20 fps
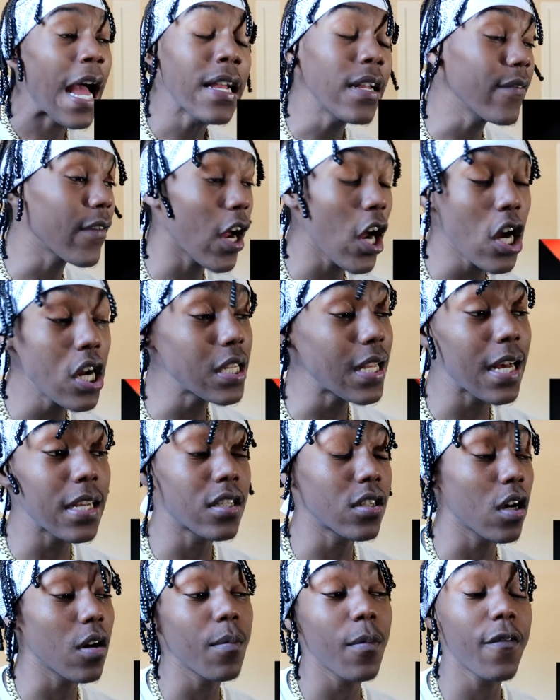ain't even heard
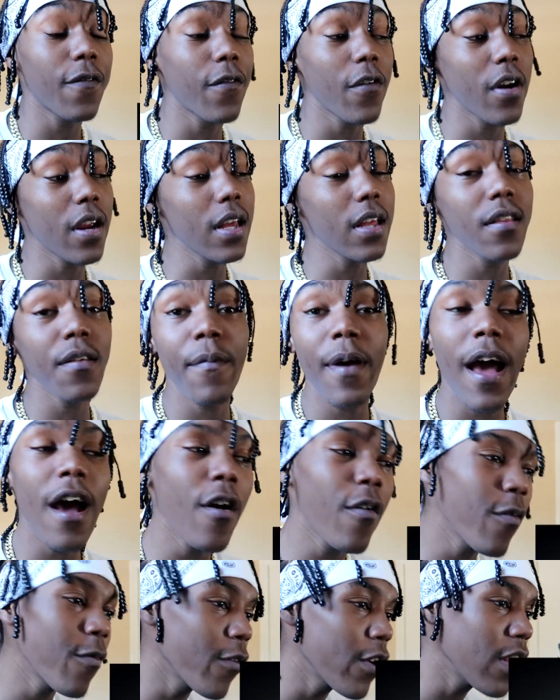that song before either, man.
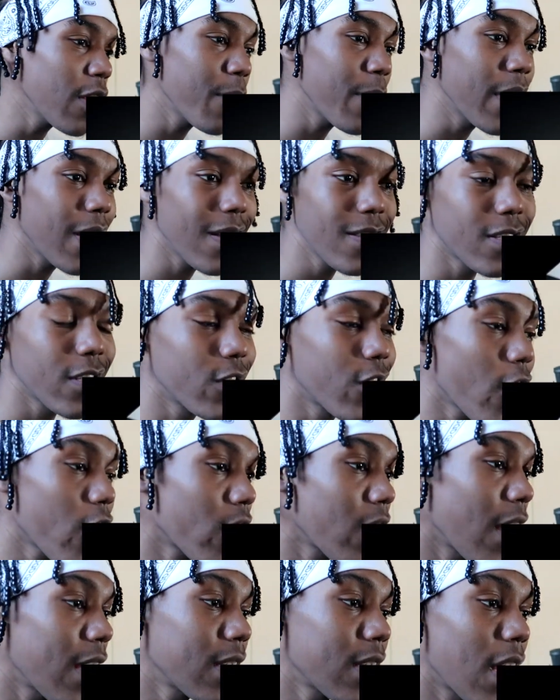I don't really be into
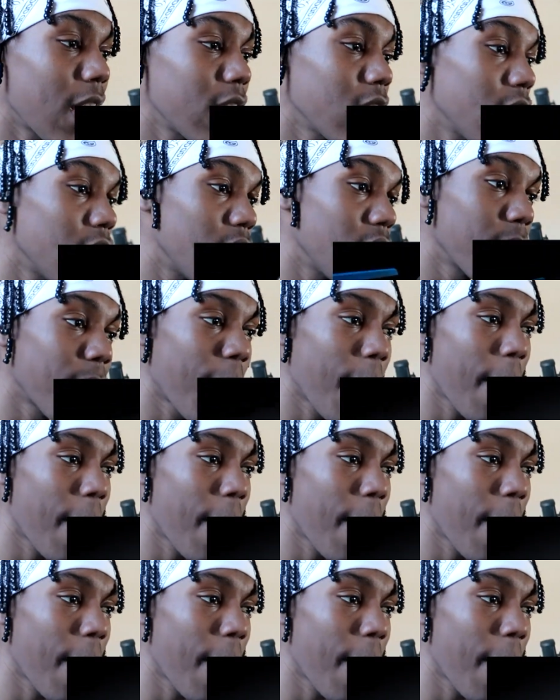Durk like that, though.